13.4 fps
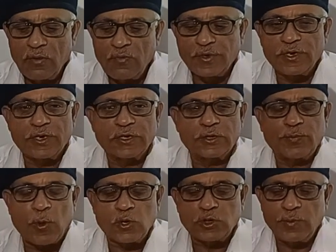which is
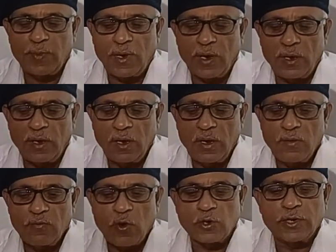responsible
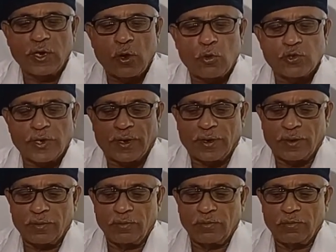for the corrosion.